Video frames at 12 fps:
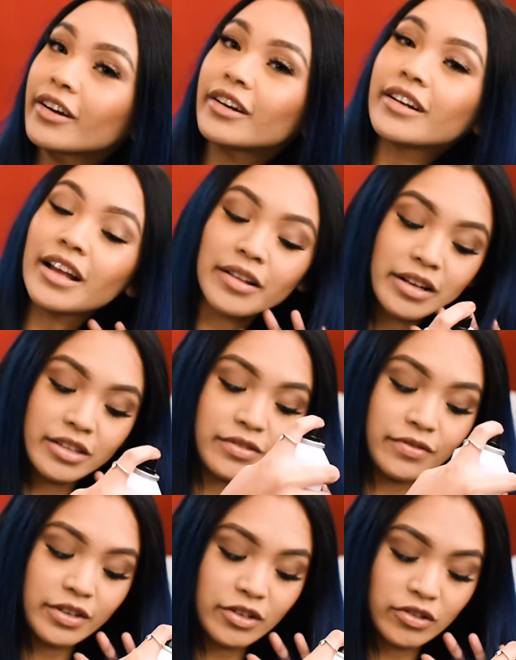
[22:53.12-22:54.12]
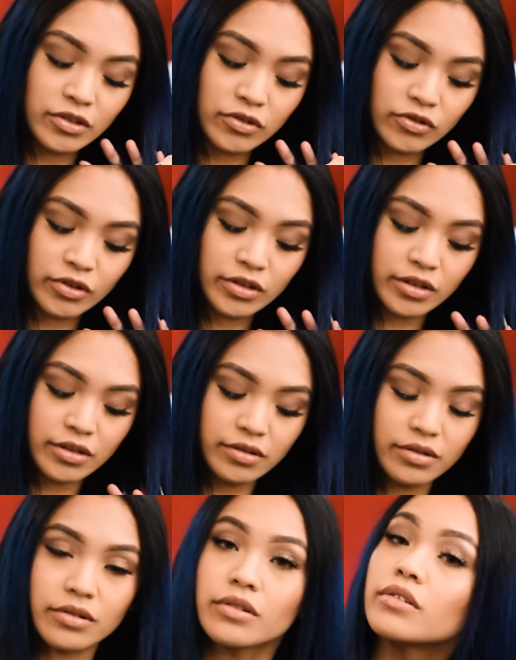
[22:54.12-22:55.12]
Now that it's finished and
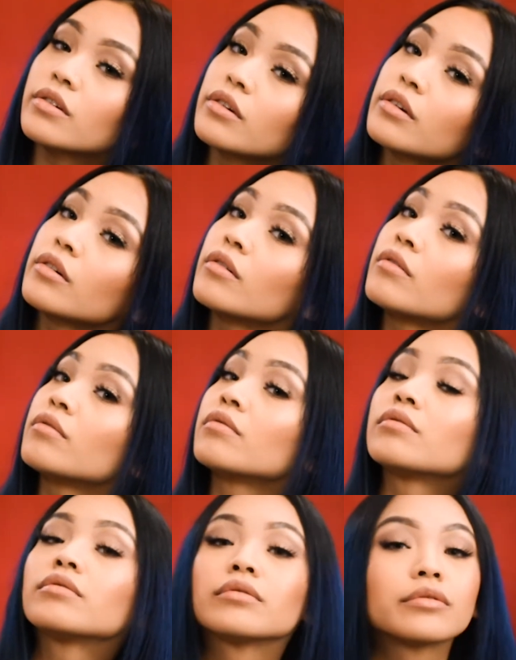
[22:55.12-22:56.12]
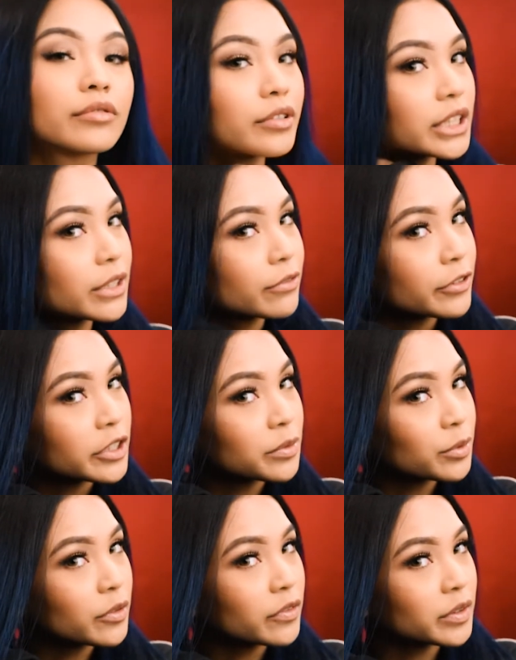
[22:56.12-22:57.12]
straightened, the frizz
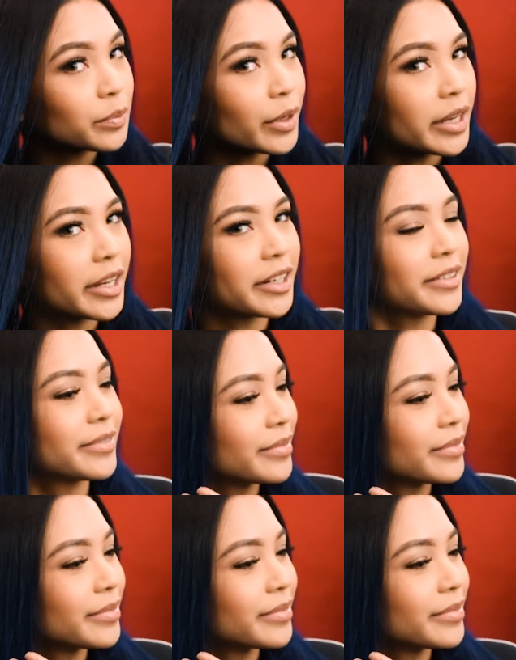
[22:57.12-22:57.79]
proof spray here.